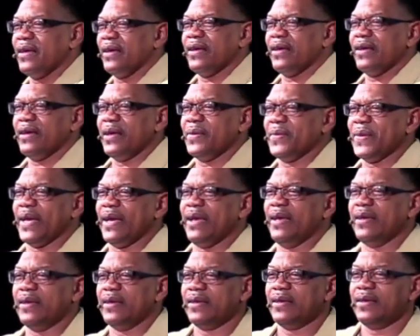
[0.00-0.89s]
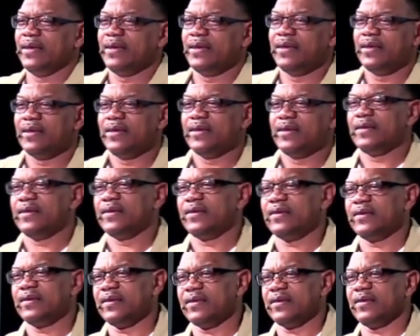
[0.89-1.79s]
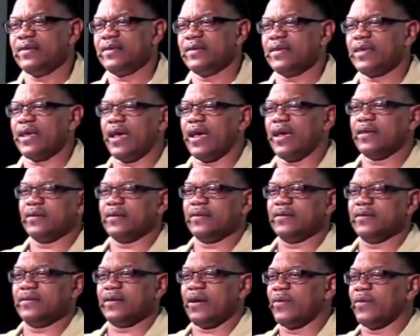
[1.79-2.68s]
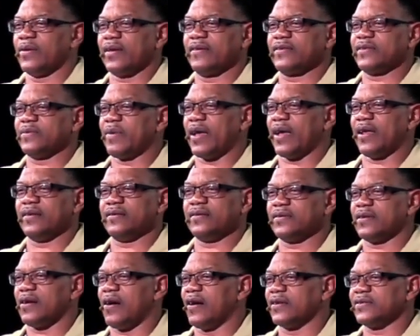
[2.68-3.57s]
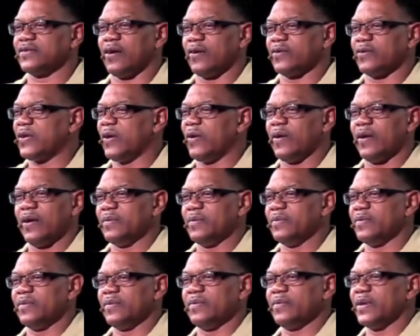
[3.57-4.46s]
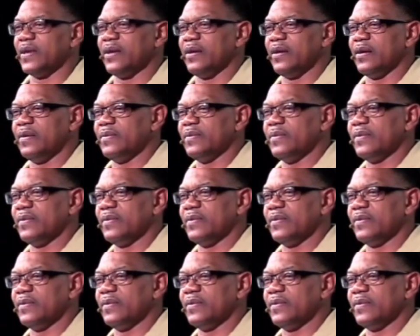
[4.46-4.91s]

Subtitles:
Amen? Yeah, y'all want to give somebody cards all tore up, beat up.